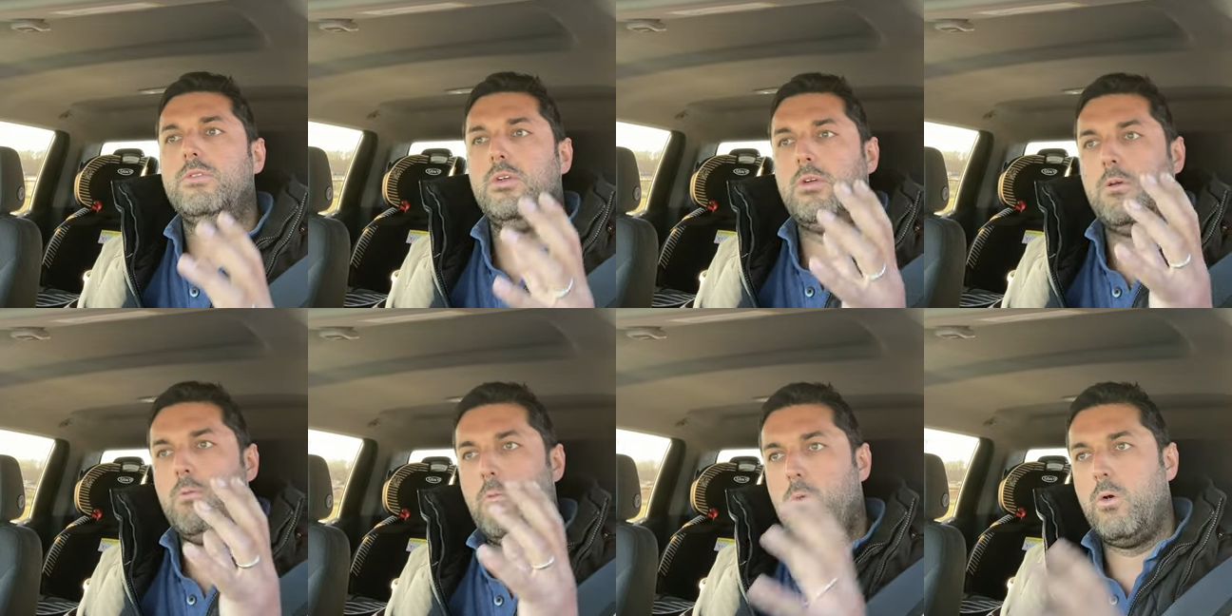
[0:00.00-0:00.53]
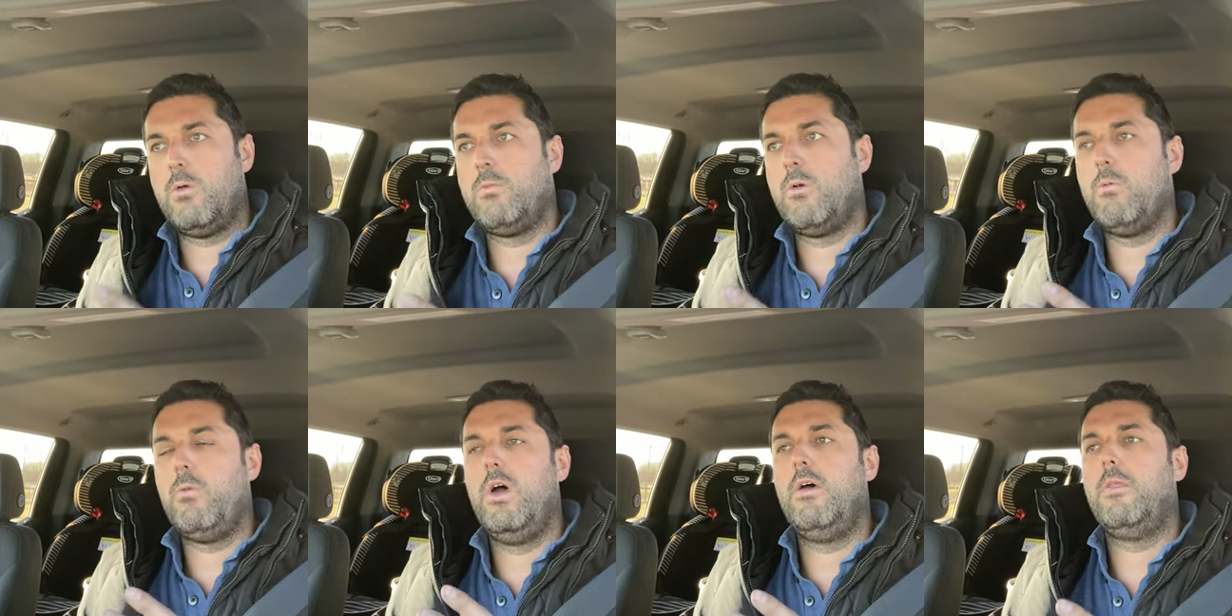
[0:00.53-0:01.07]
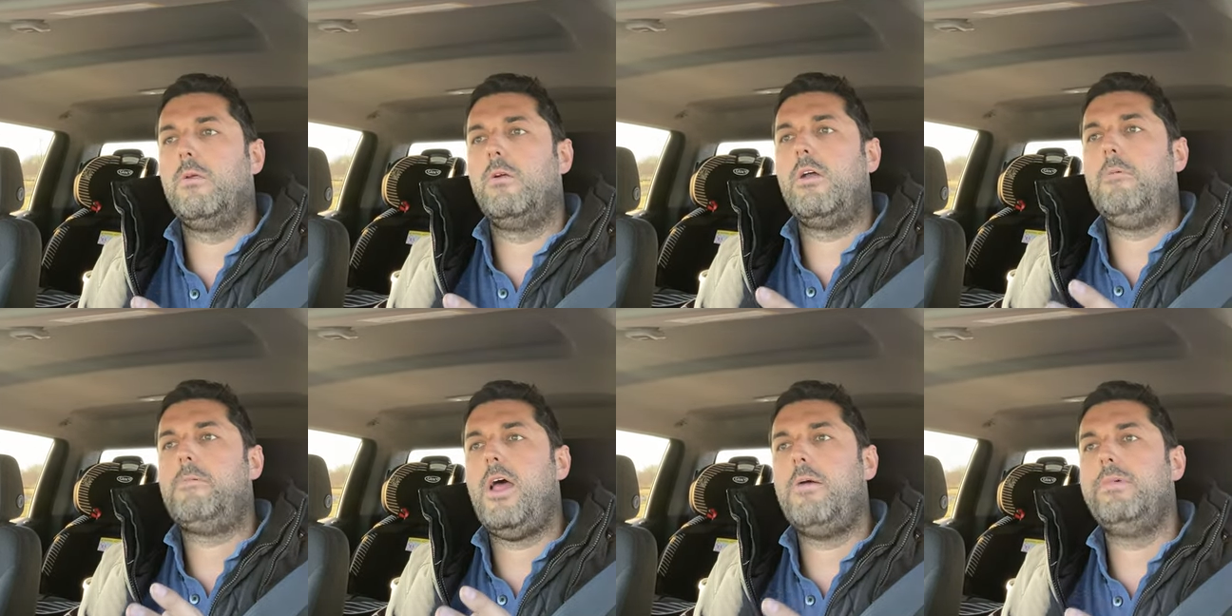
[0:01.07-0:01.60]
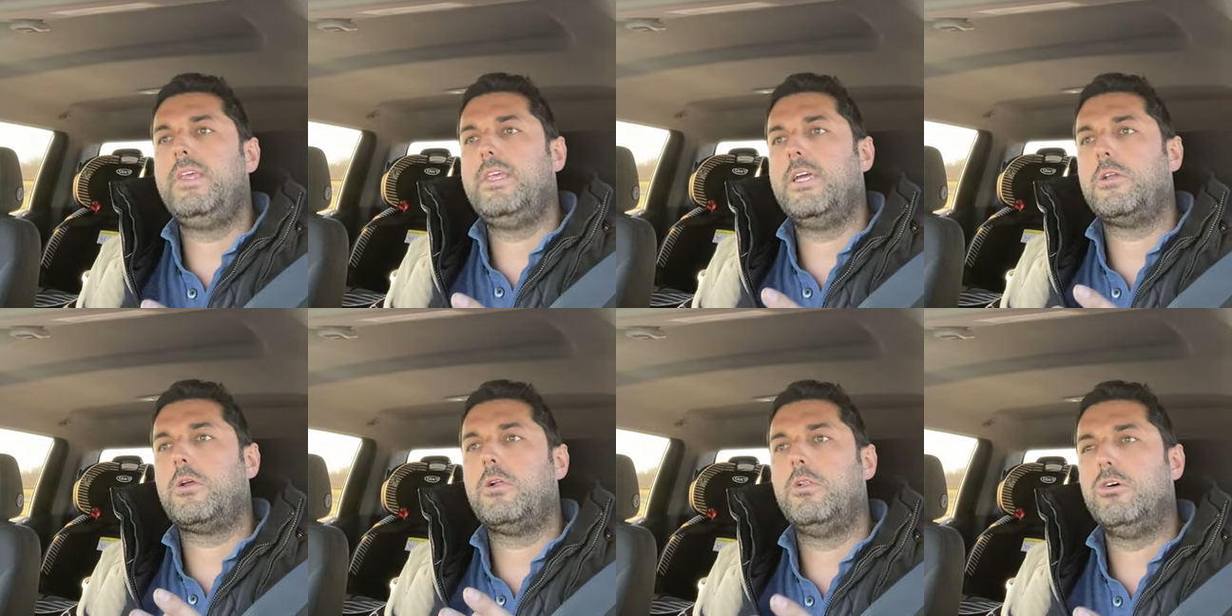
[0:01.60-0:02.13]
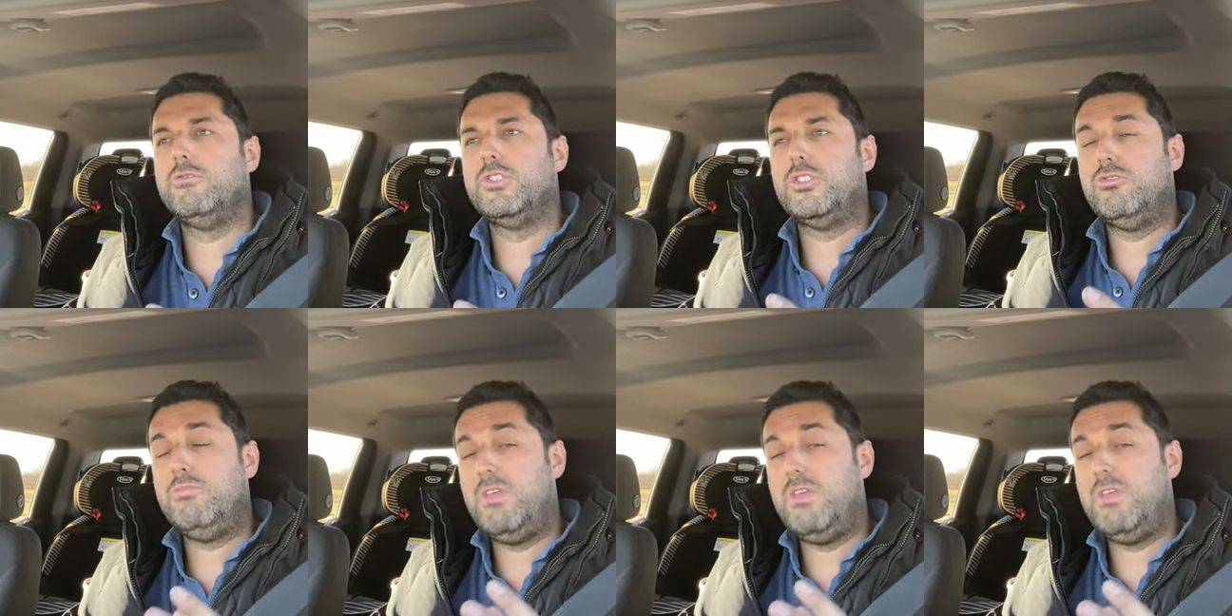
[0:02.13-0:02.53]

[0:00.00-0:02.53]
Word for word: during warmer weather, I'll probably get close to